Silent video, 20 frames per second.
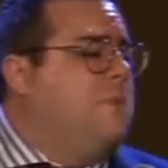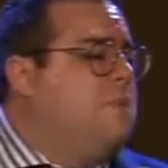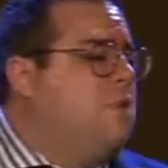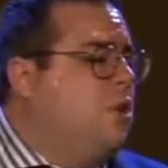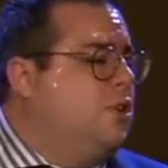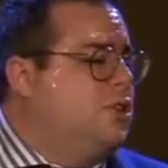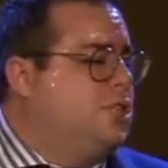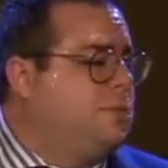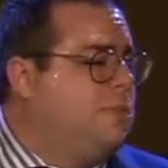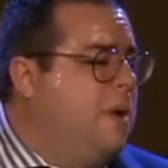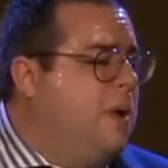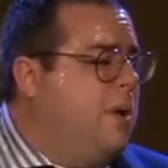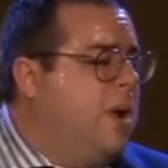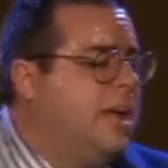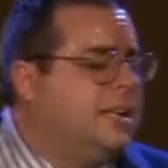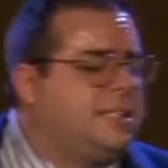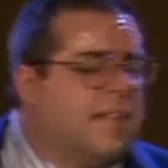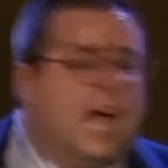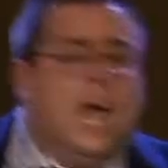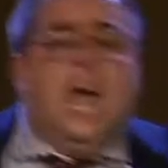your
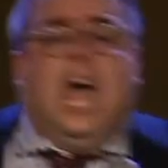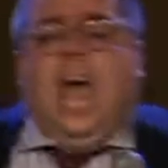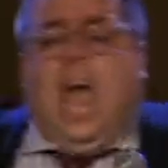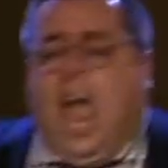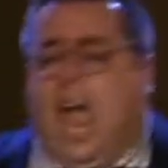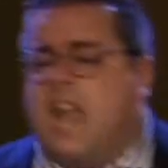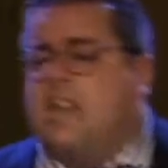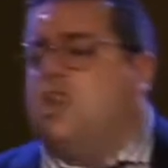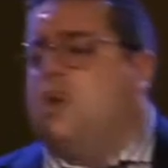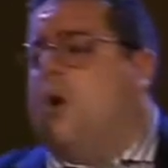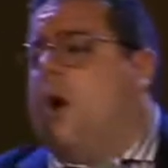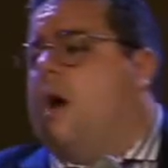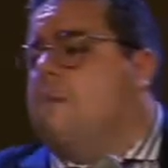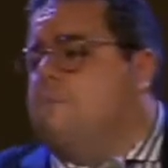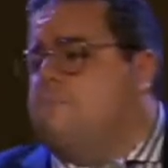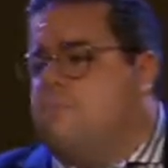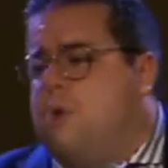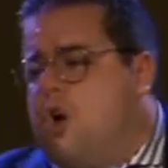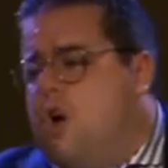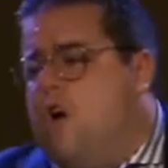spirit, and you are
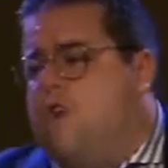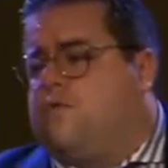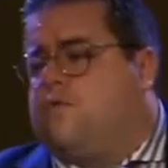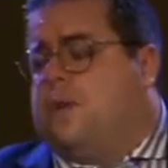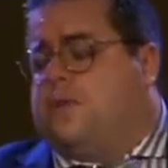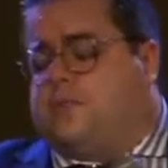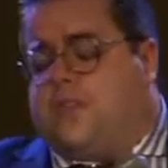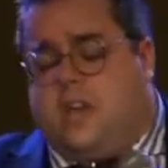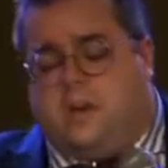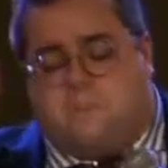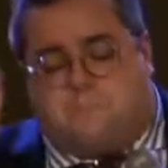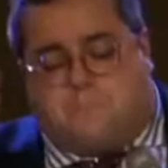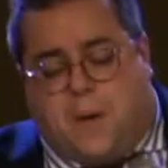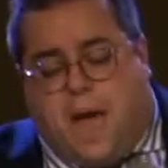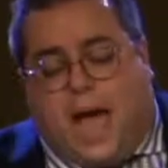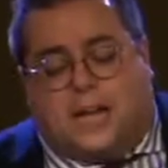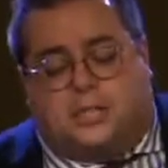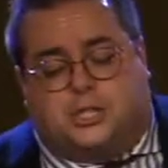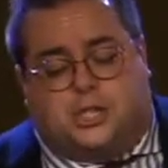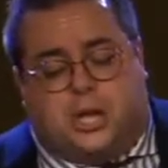moved with
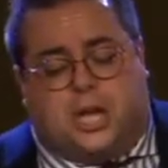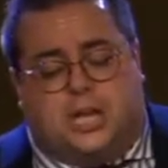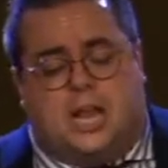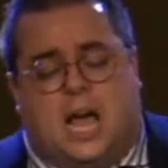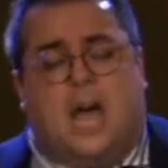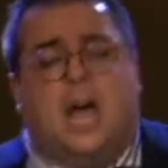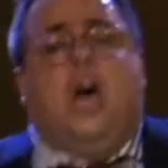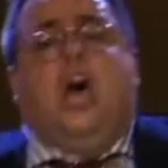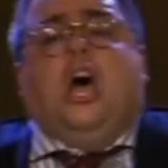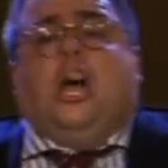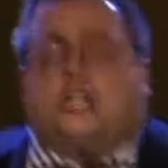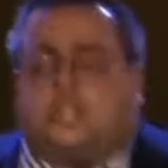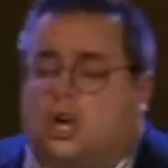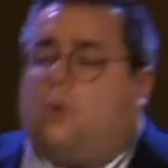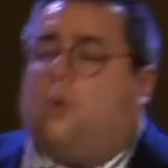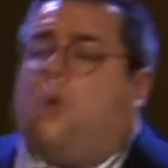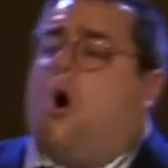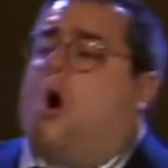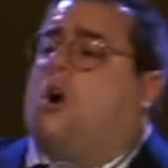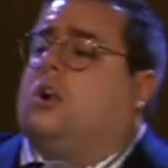compassion
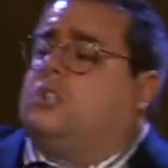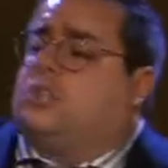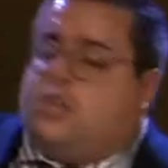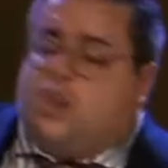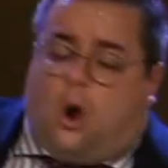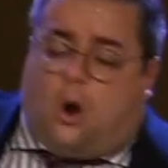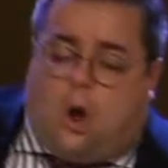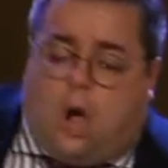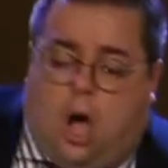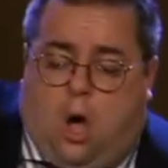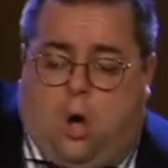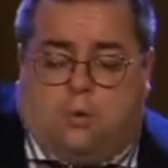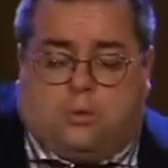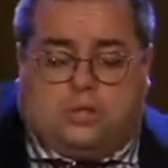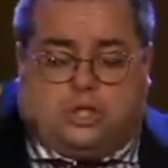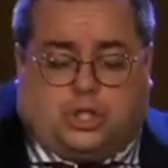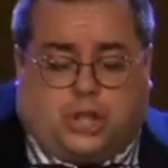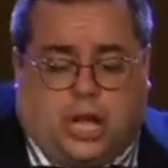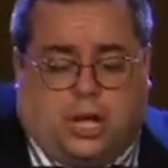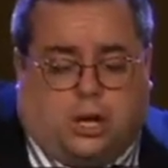towards your own
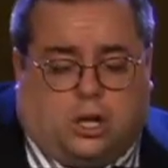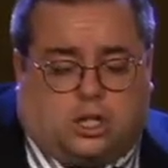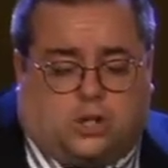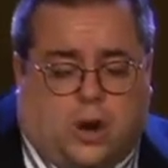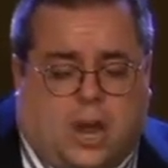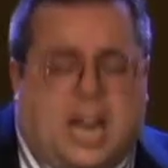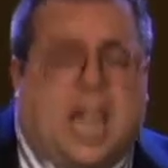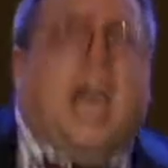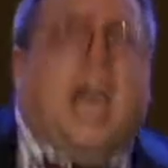children.